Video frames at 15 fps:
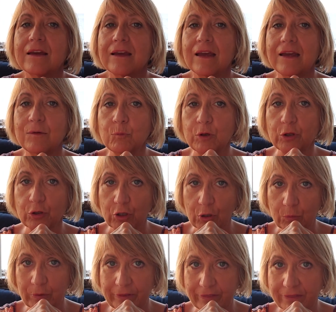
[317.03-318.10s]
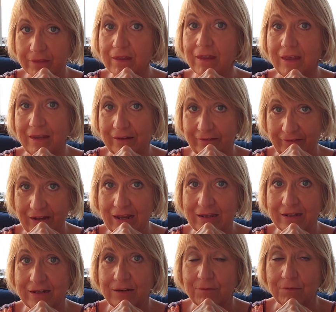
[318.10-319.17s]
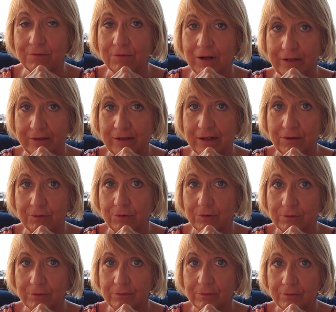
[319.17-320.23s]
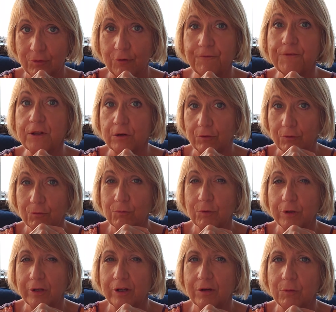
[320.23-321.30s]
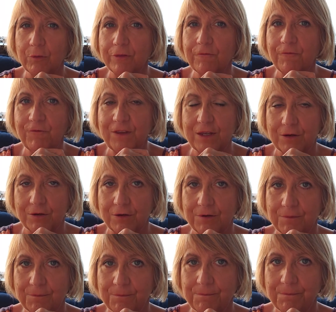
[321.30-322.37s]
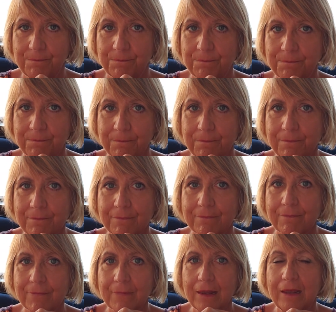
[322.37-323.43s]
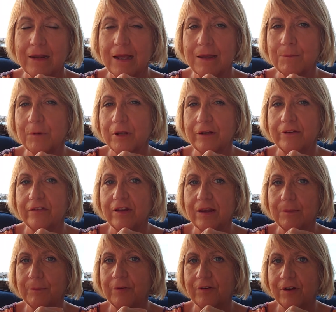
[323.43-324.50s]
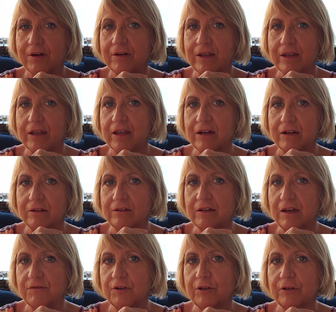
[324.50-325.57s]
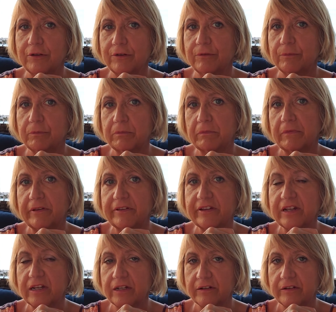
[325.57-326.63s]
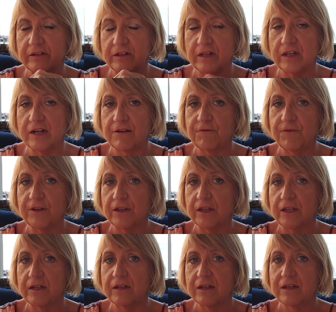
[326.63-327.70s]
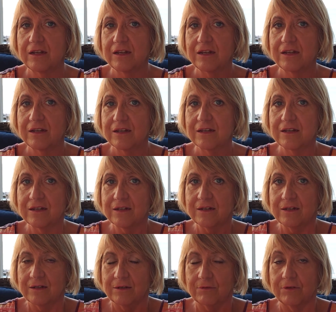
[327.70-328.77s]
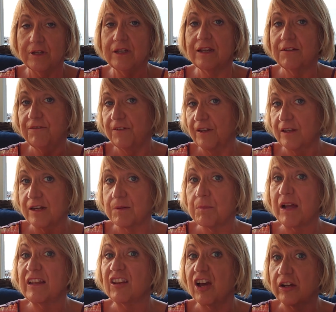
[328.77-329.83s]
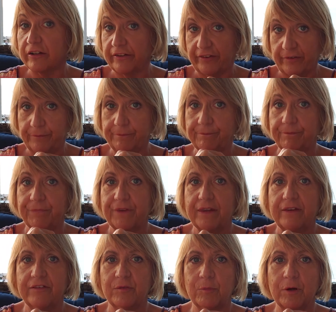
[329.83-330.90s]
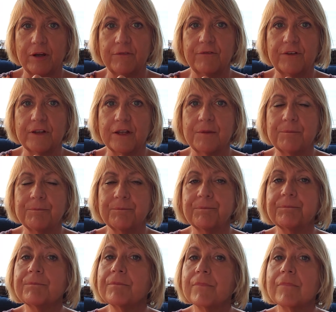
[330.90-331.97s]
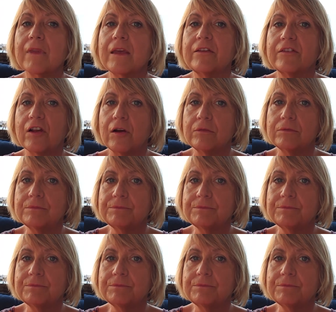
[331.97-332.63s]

and we'll go with anxiety right now, or fear. We're going to go with fear. And I'm going to say I'm starting at a level 6, and I feel it. Really, I feel it in my lungs. Is where I feel it. So,